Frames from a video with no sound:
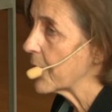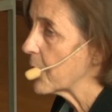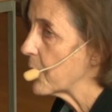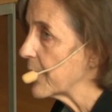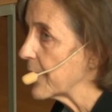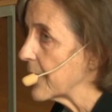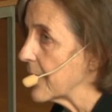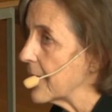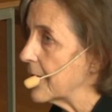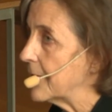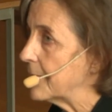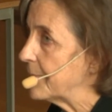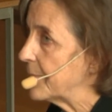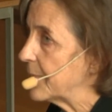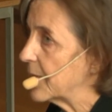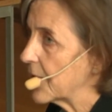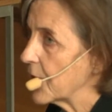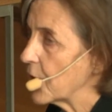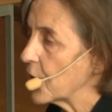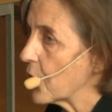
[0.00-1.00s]
there'll be,
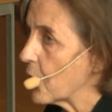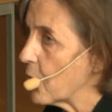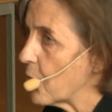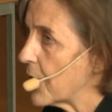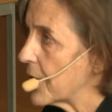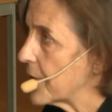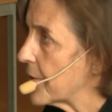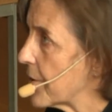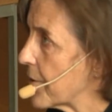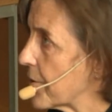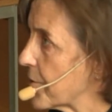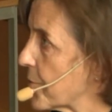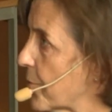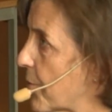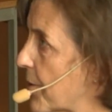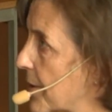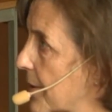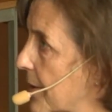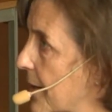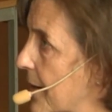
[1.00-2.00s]
you know, one nurse,
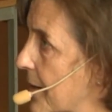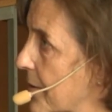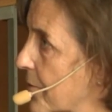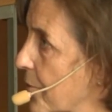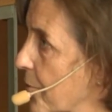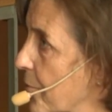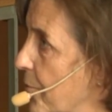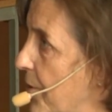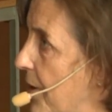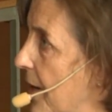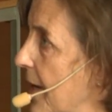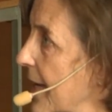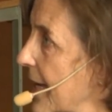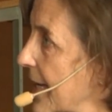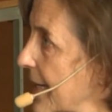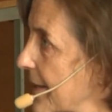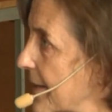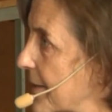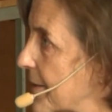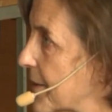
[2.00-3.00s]
one doctor, one,
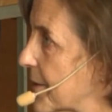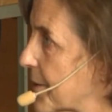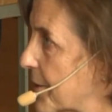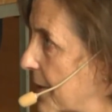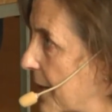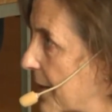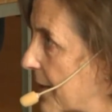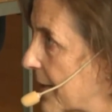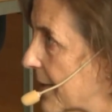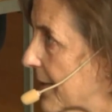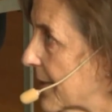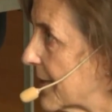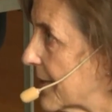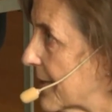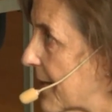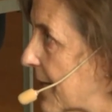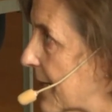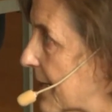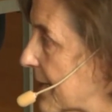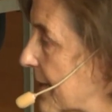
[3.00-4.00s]
uh,
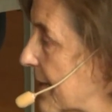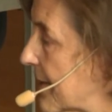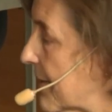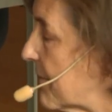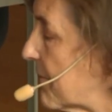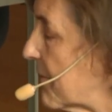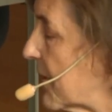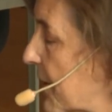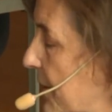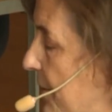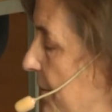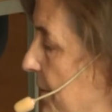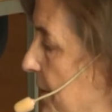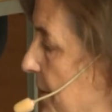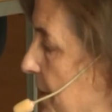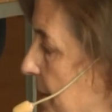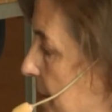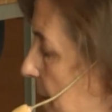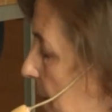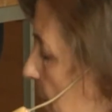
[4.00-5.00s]
and
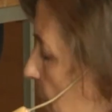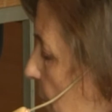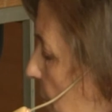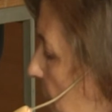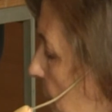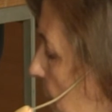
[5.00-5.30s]
there's, what